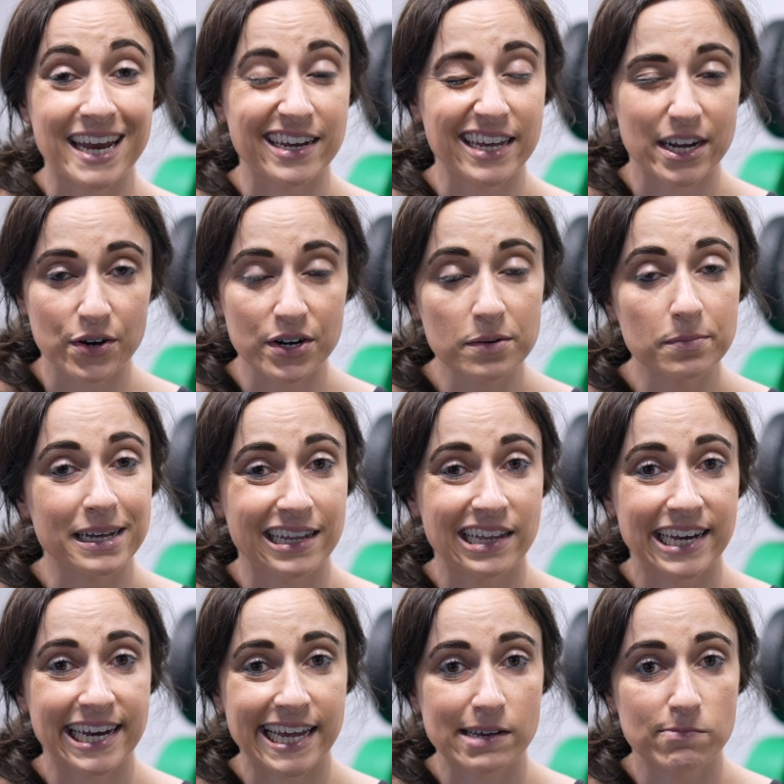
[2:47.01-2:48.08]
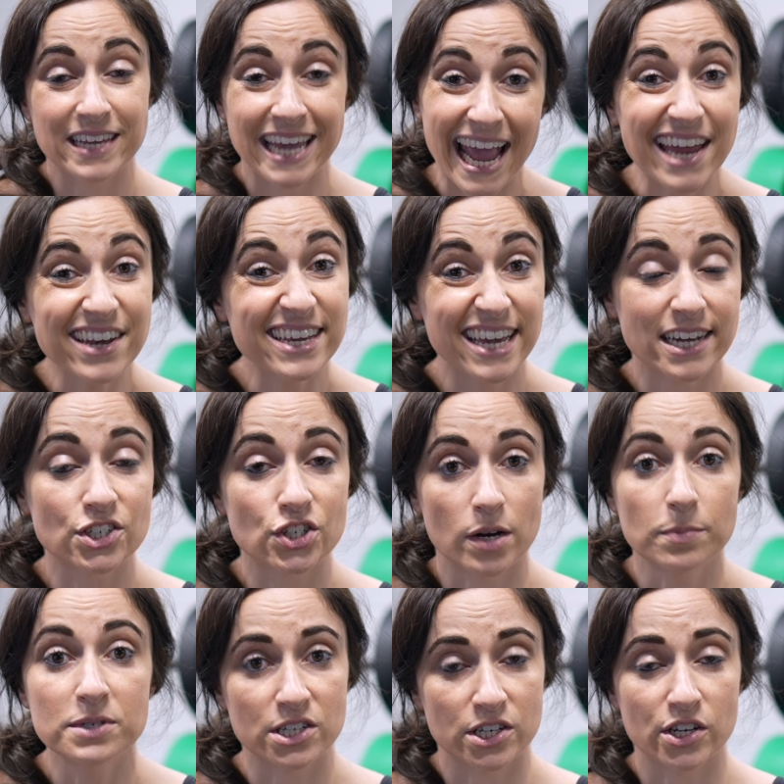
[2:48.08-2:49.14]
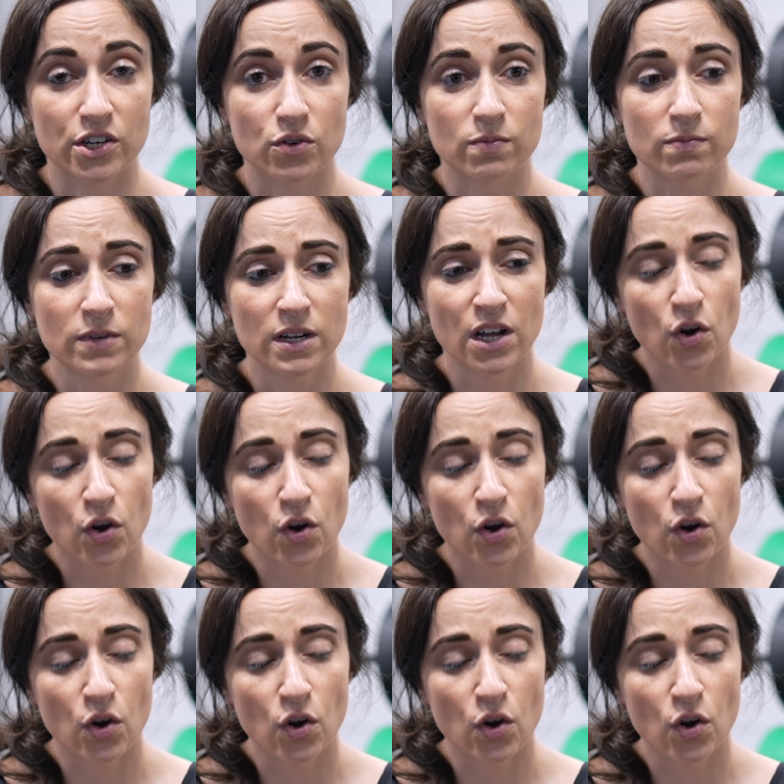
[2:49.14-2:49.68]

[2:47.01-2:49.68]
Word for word: and irritability can catch up to you,